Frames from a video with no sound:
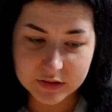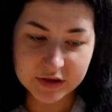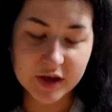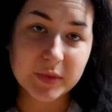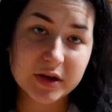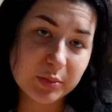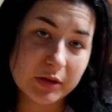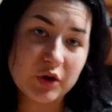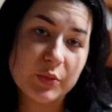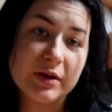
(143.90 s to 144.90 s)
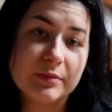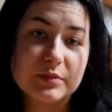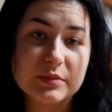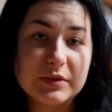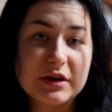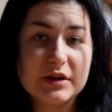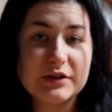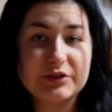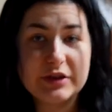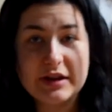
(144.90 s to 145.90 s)
get my diploma
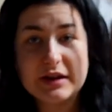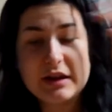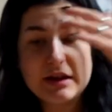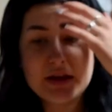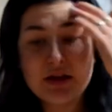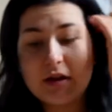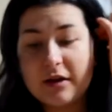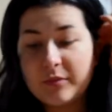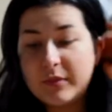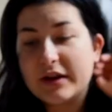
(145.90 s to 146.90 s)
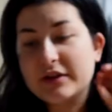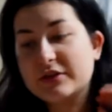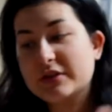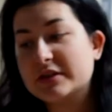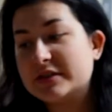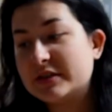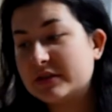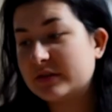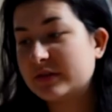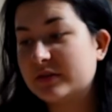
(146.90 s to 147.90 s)
so that I could
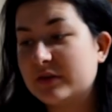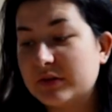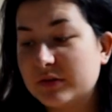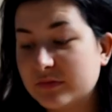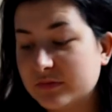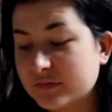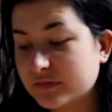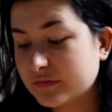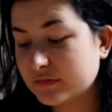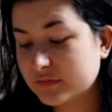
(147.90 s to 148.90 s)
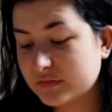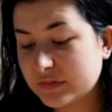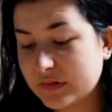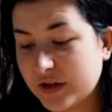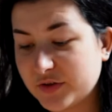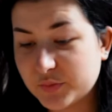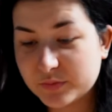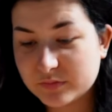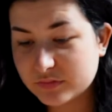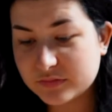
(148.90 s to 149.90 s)
go and
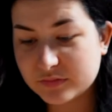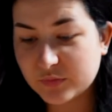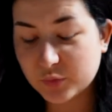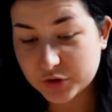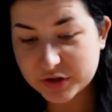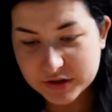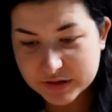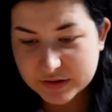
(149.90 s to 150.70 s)
work